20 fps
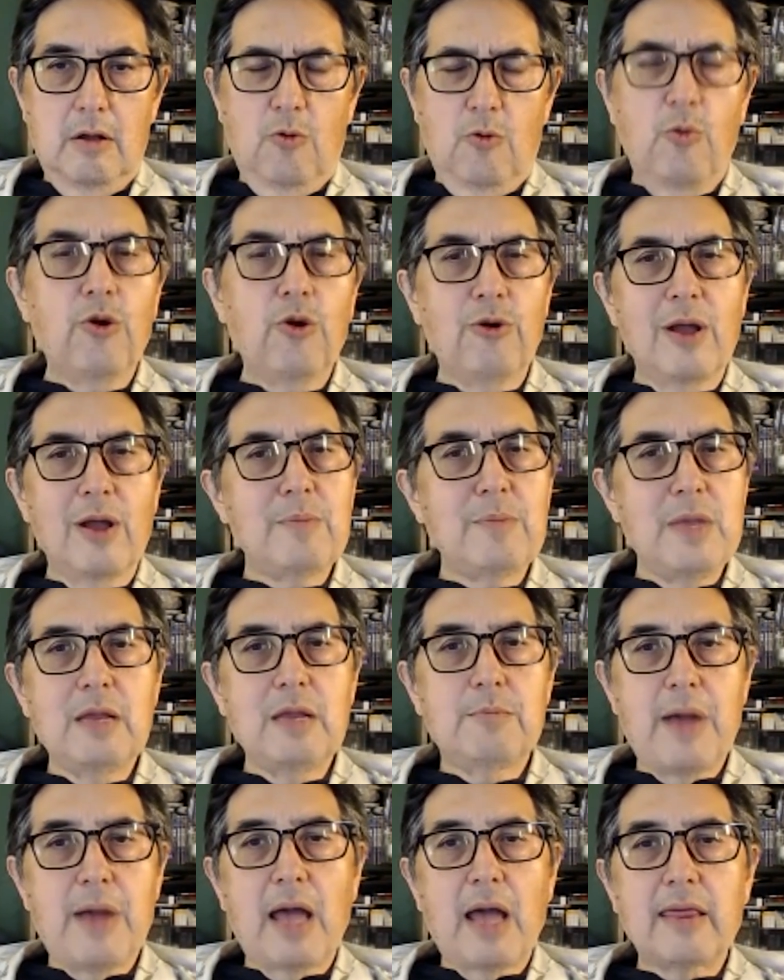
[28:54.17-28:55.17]
what do i
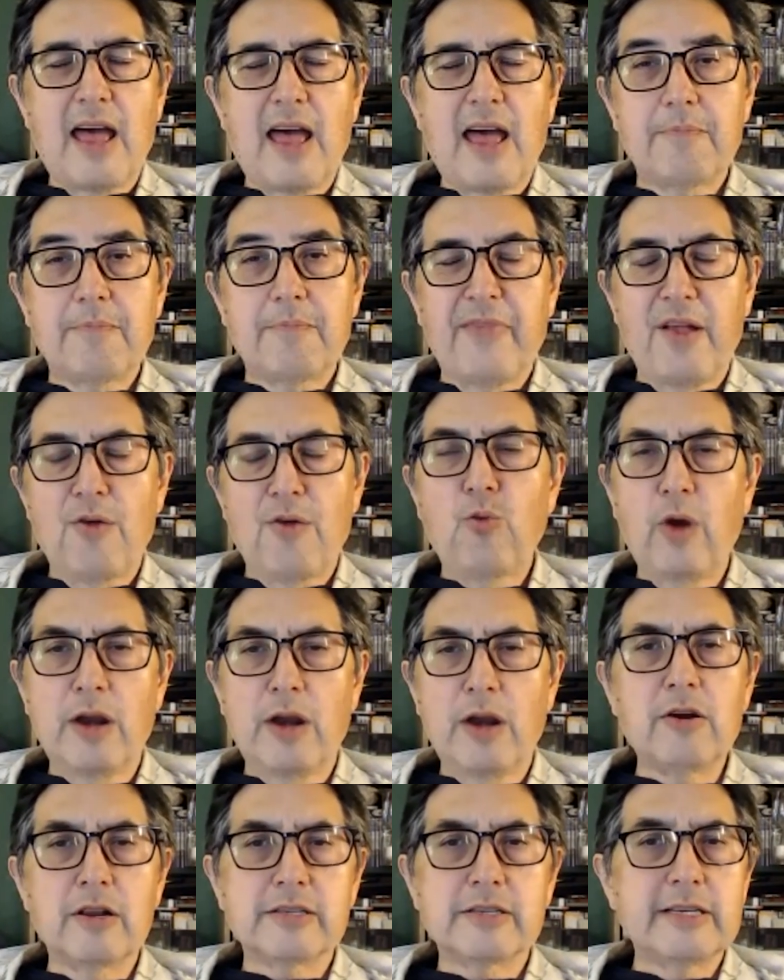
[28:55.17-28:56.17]
mean by that
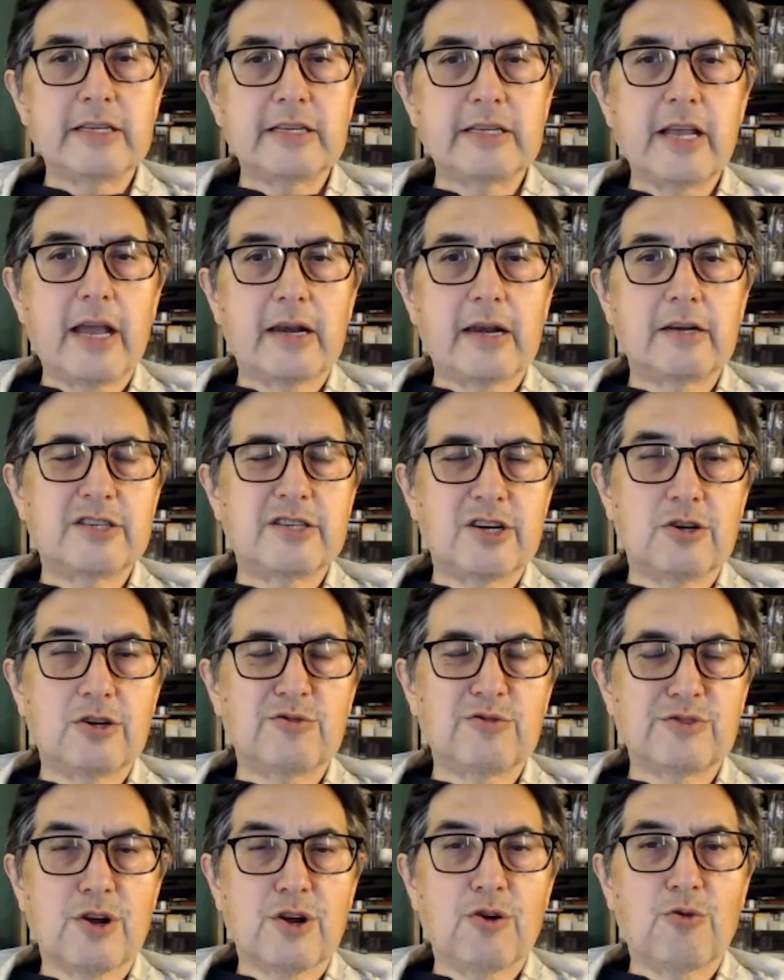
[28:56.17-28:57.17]
where does indiana
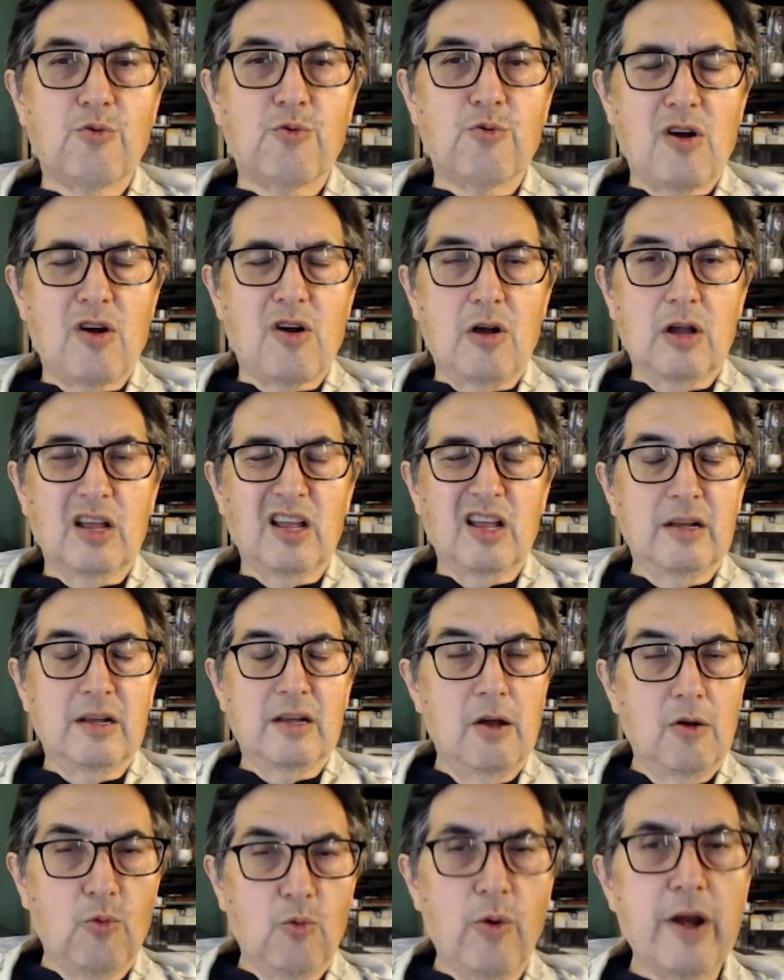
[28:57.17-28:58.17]
jones go wrong
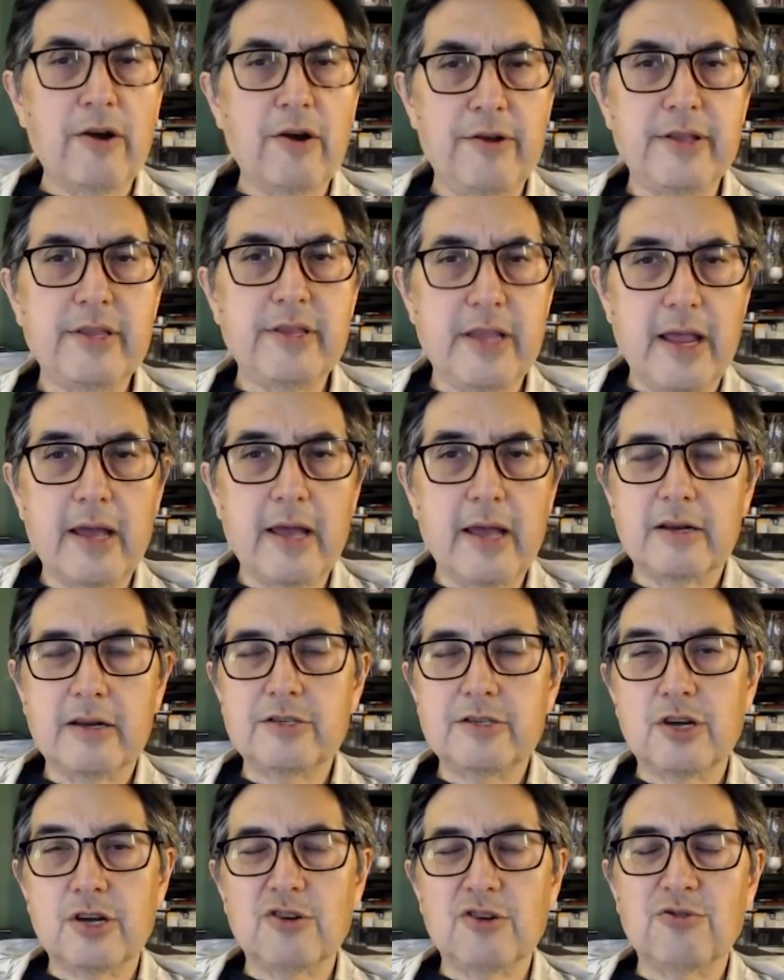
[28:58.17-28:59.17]
where indiana
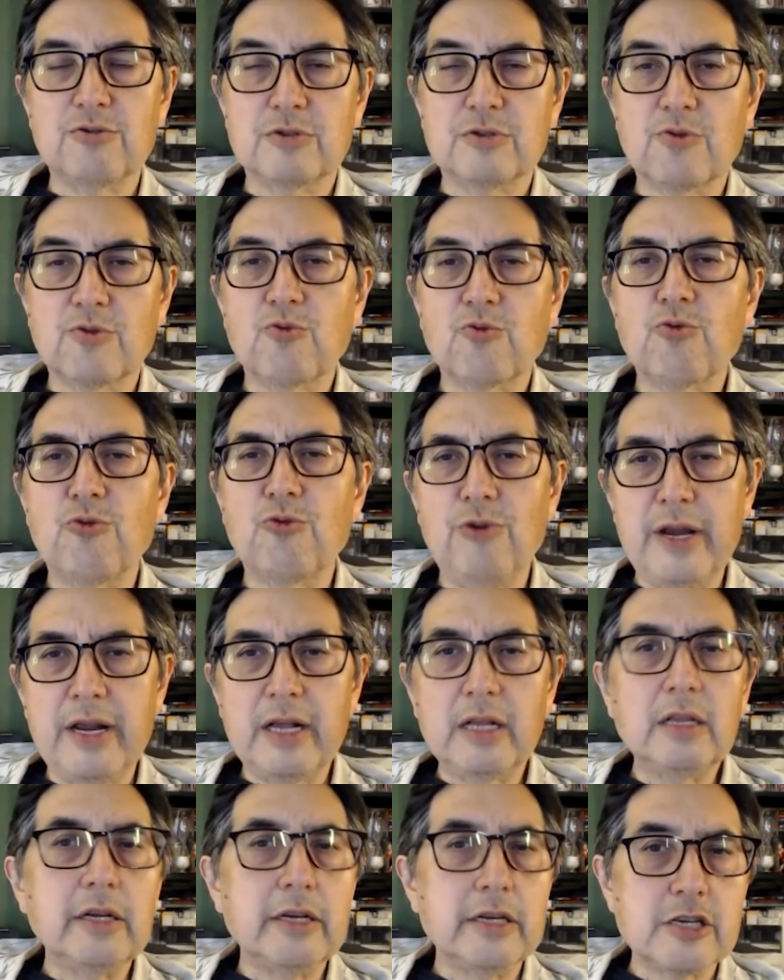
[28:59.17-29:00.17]
jones
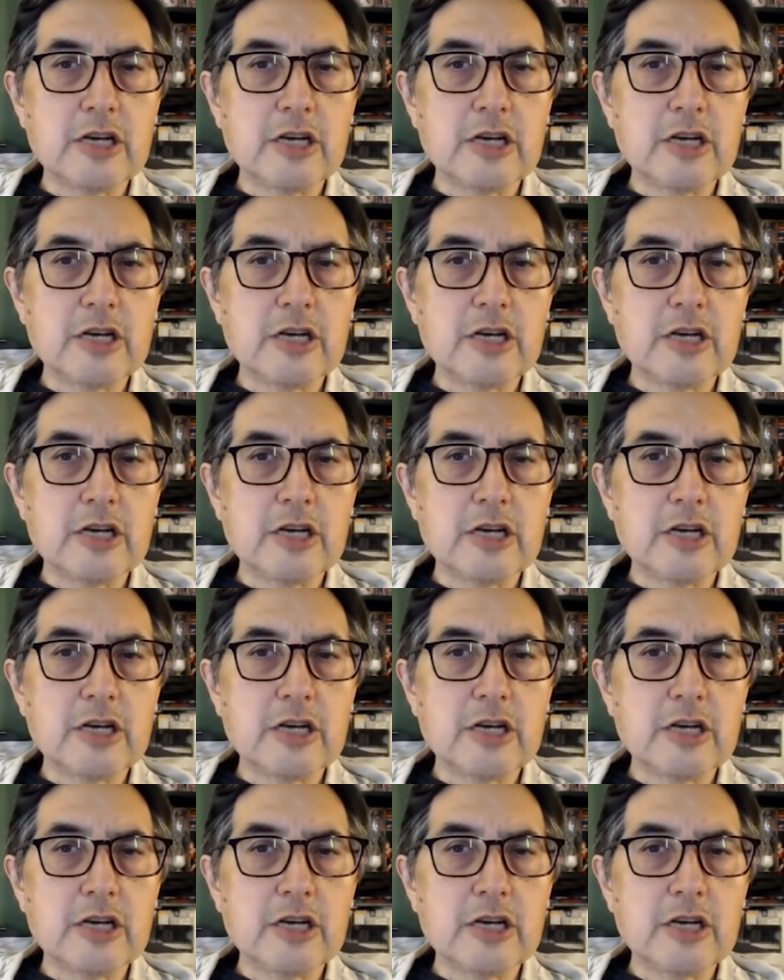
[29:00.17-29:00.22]
really